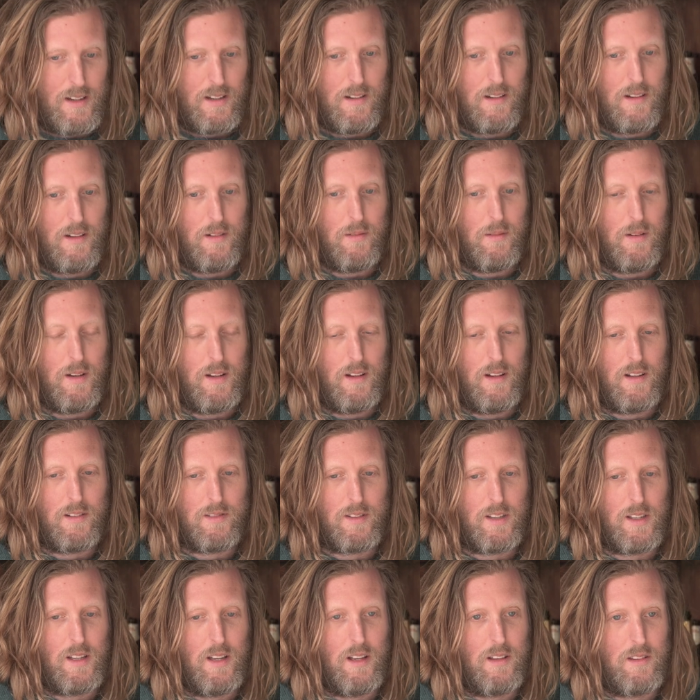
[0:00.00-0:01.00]
uh, as
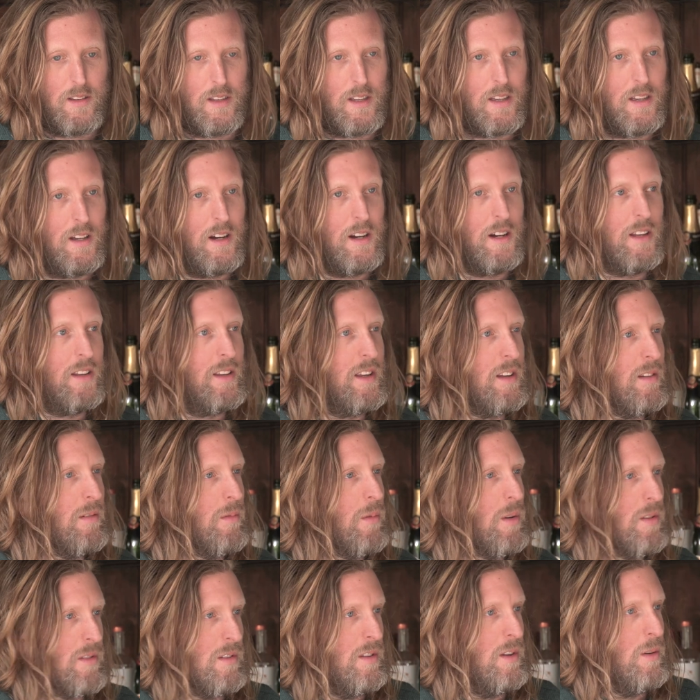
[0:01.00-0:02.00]
a as a young and didn't
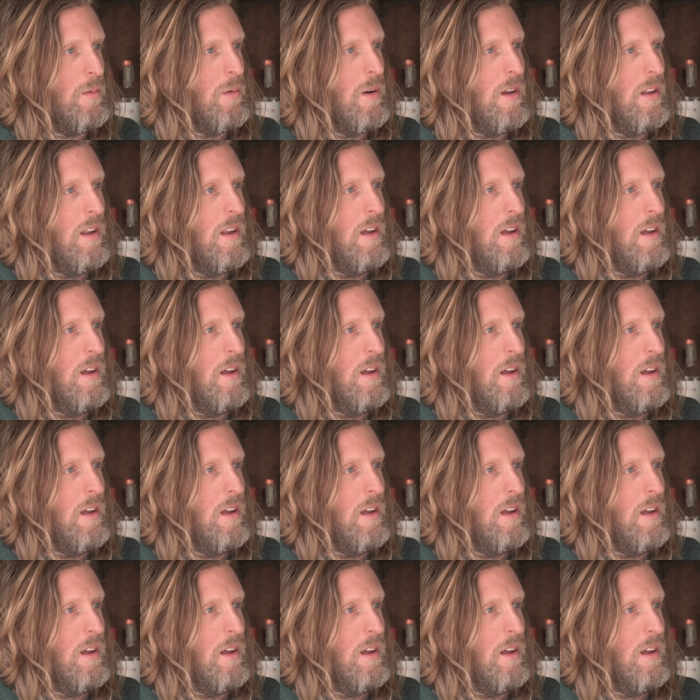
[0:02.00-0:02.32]
wasn't the one